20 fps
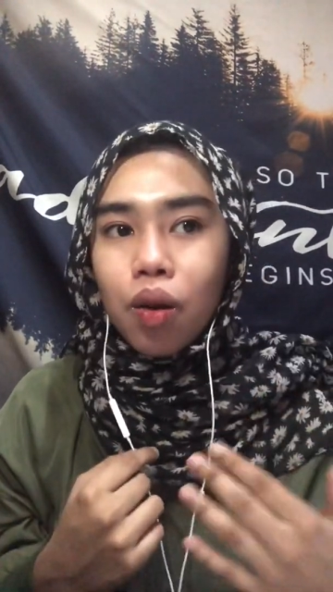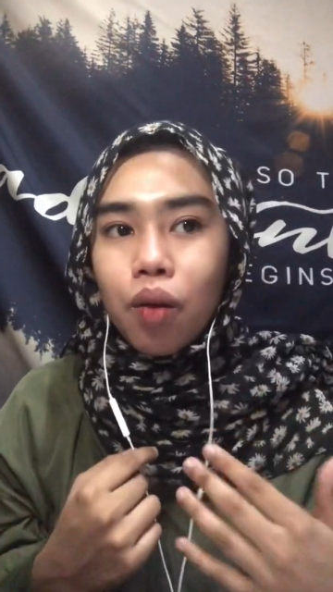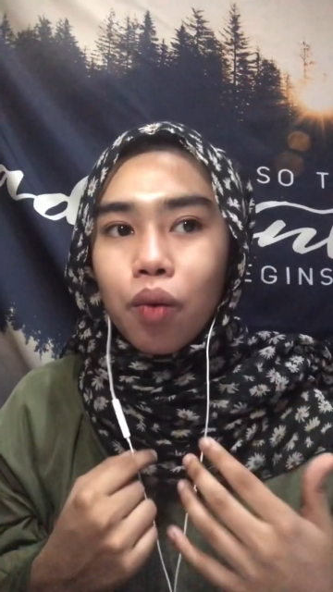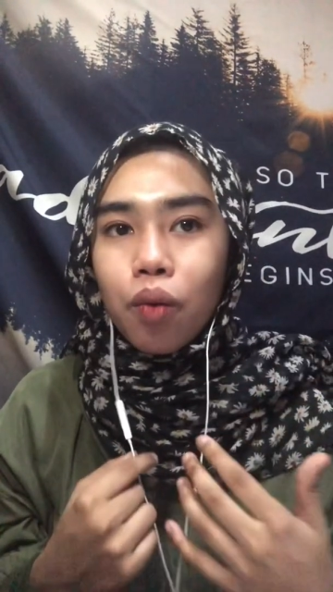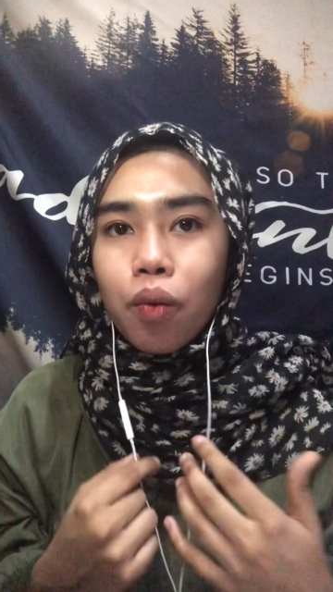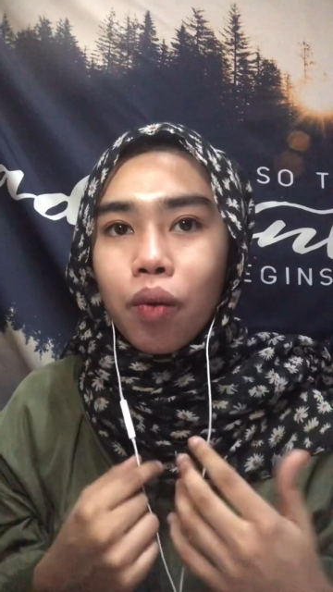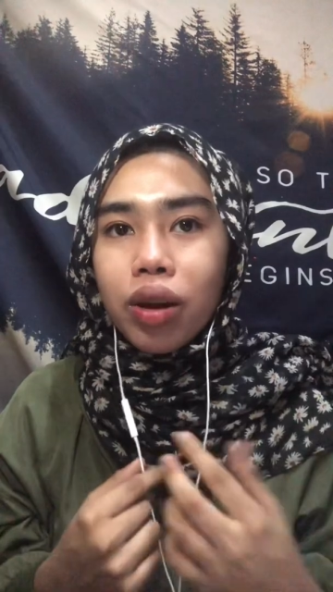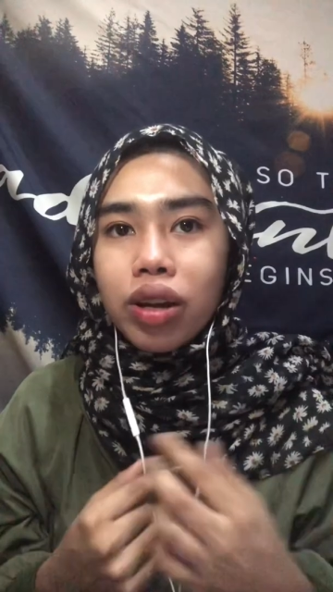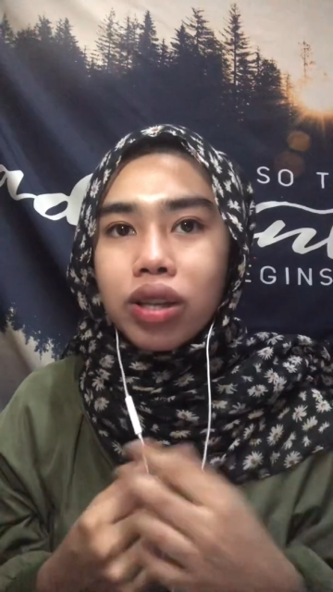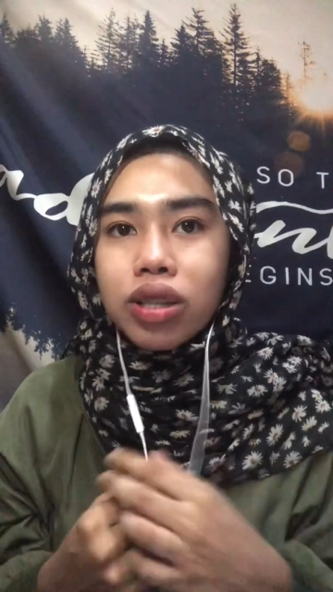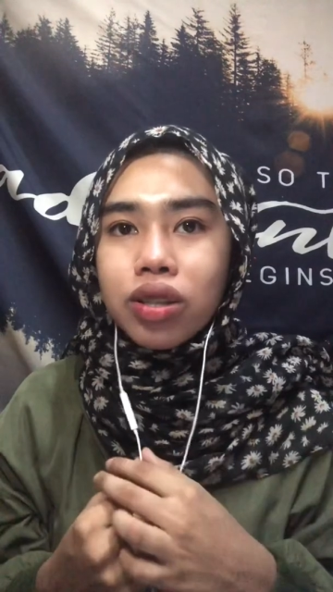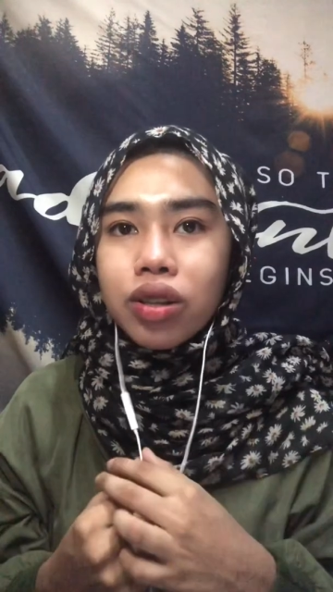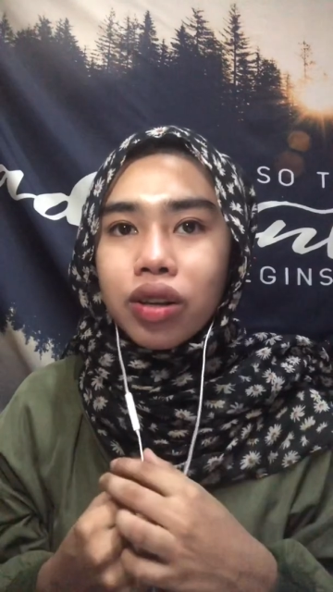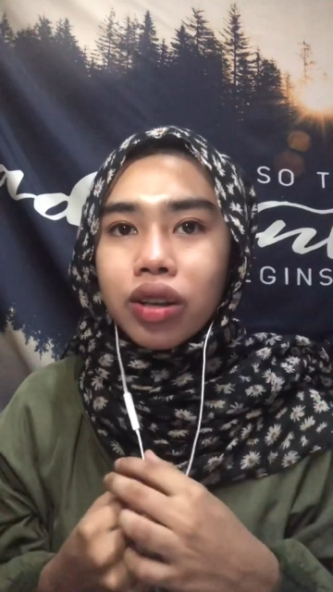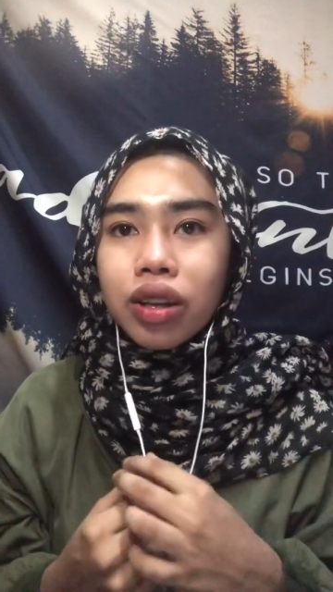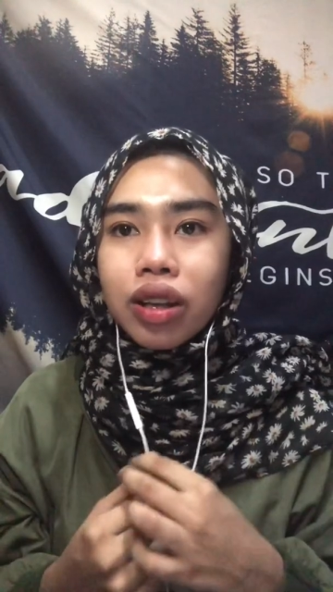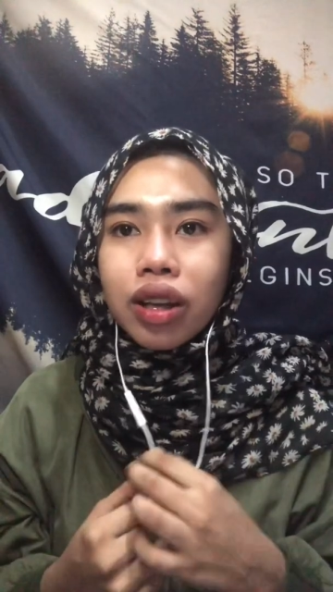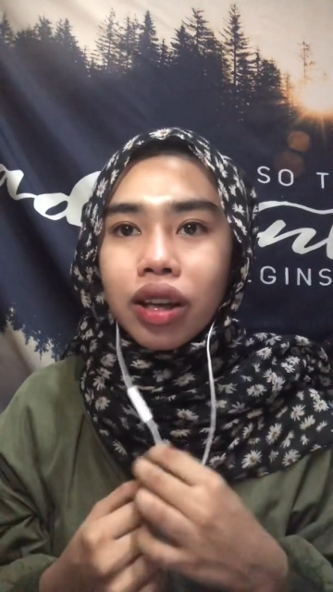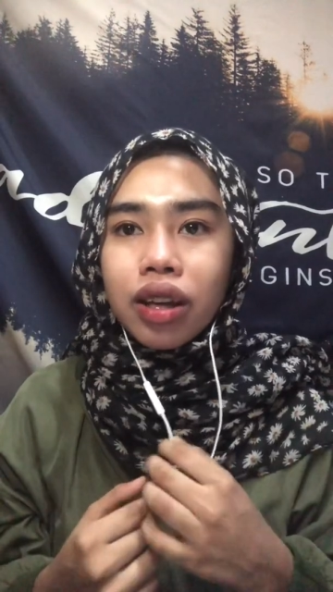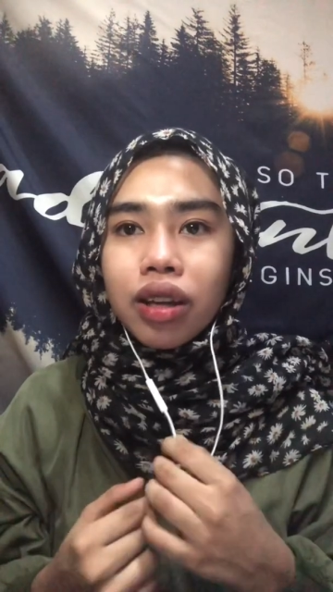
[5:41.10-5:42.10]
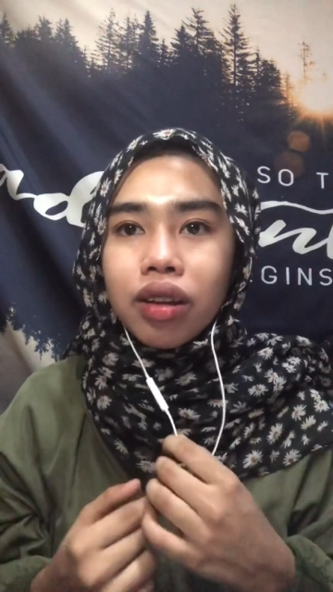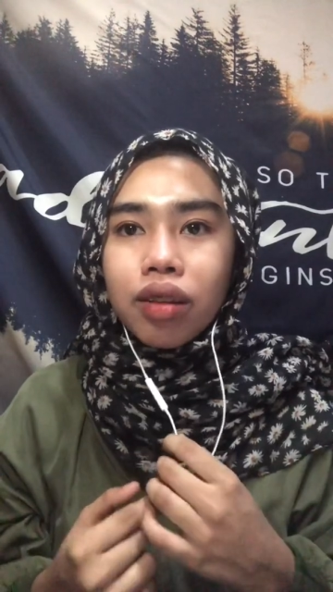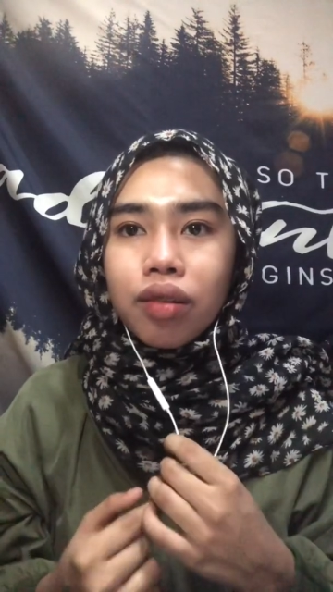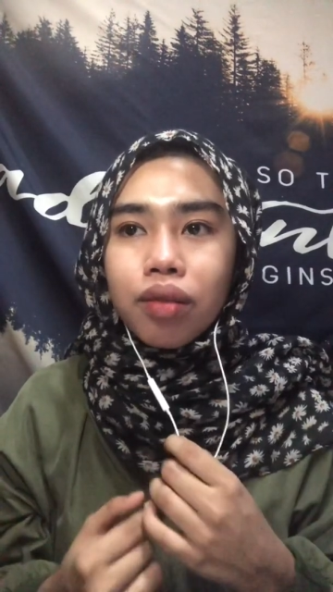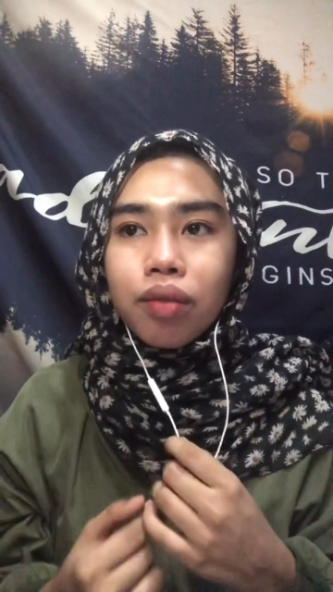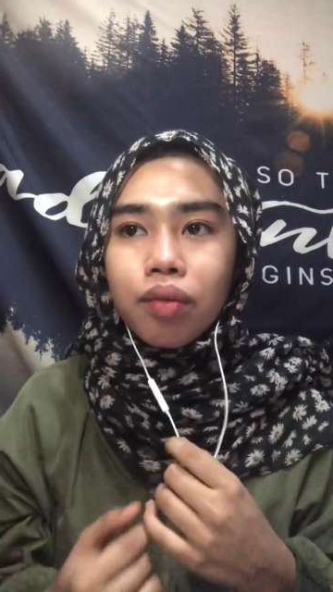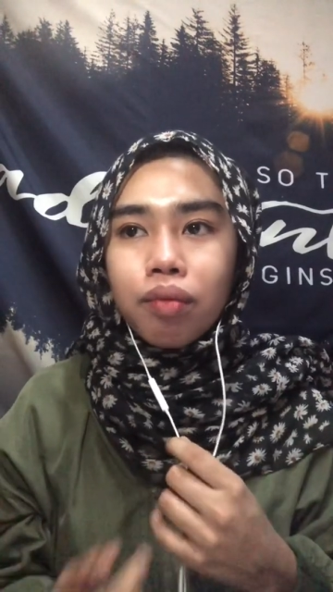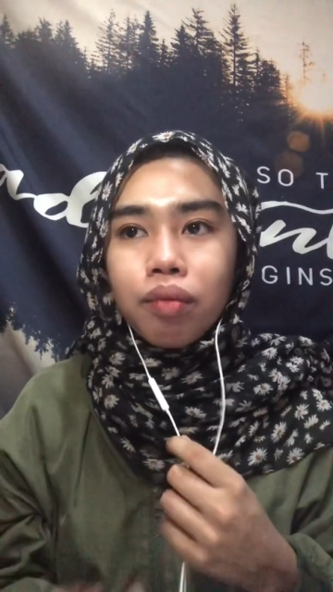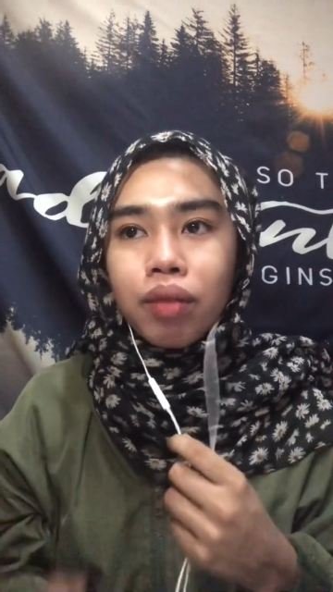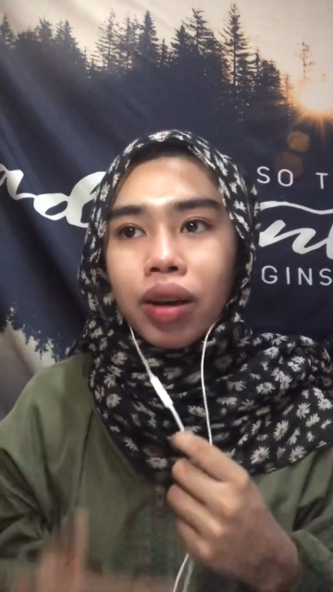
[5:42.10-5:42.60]
why is not like
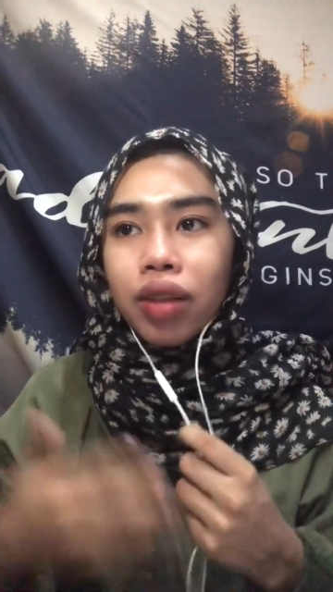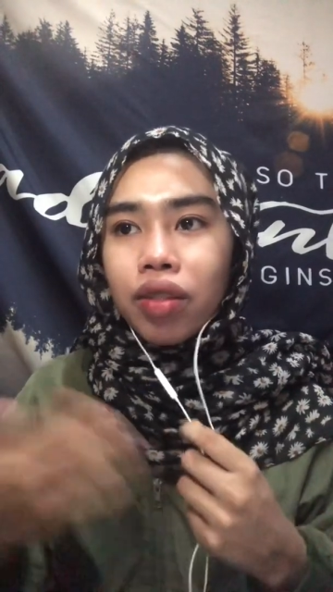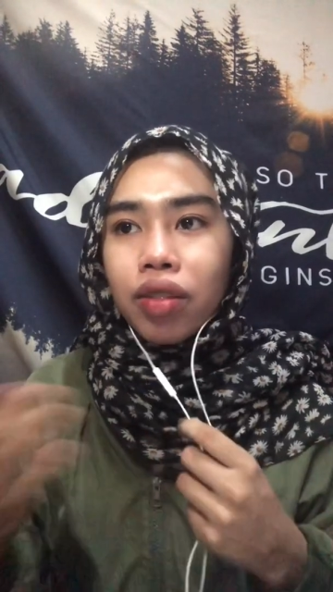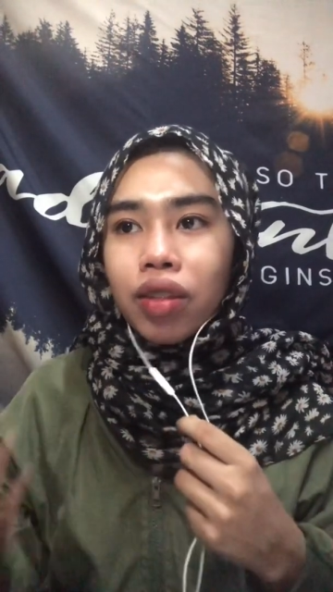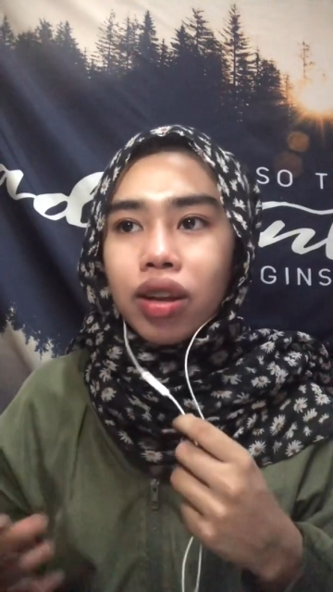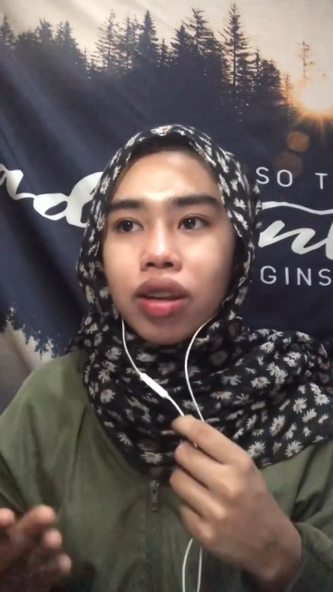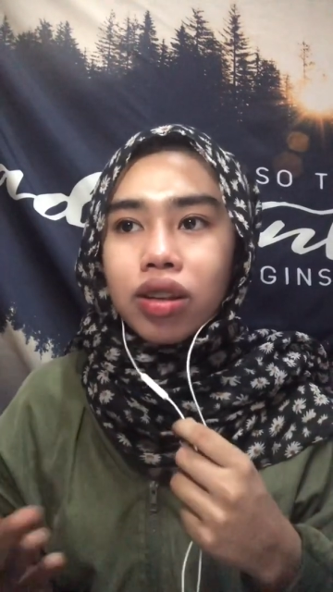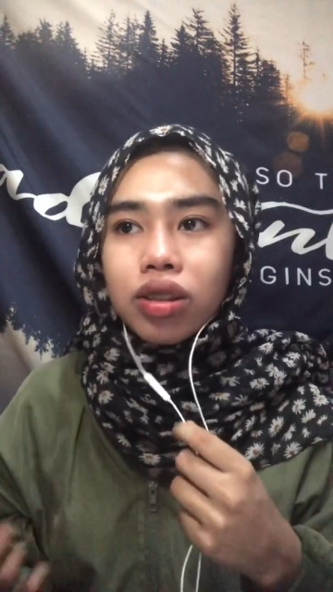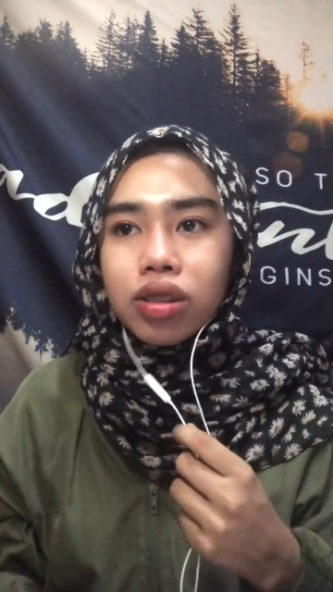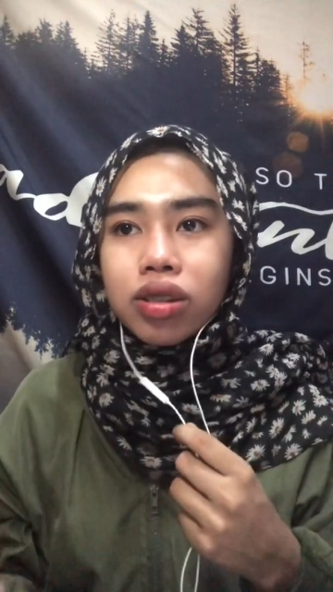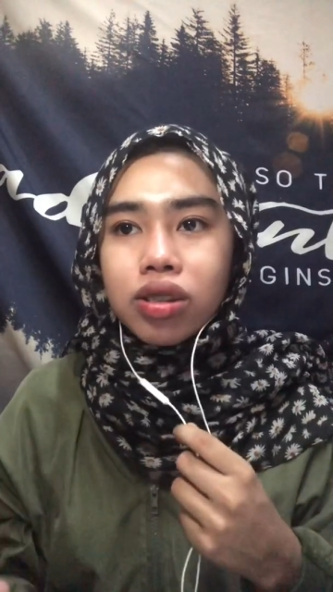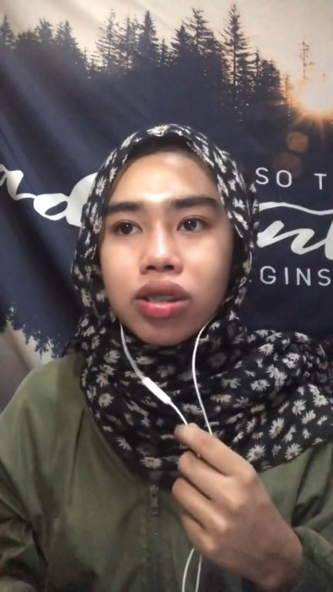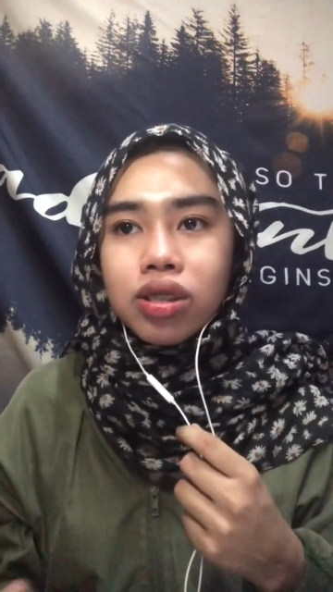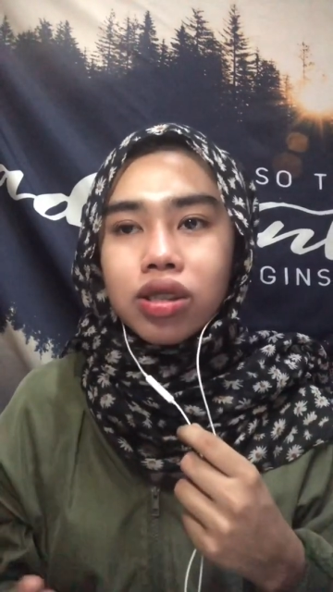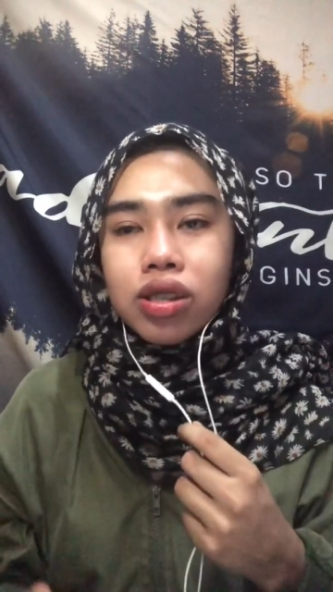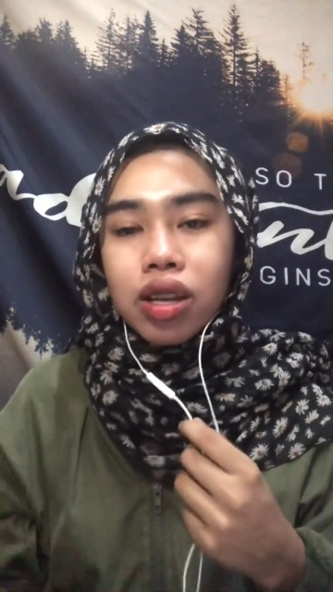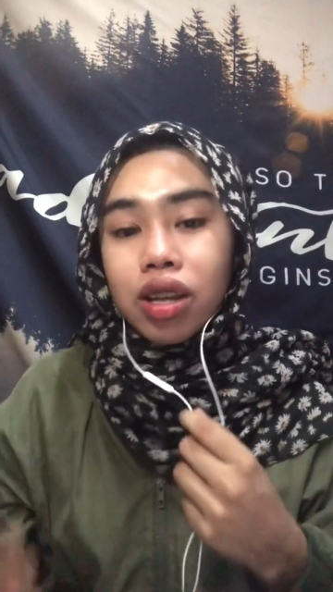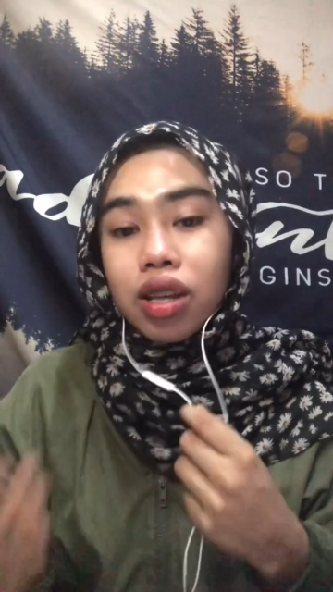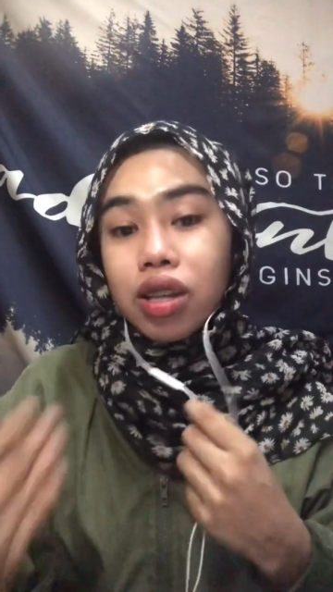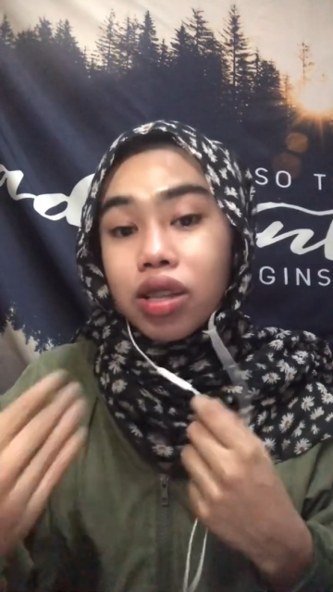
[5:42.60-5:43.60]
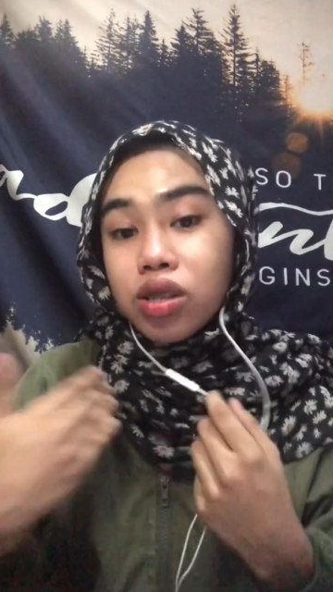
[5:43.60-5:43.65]
my dad say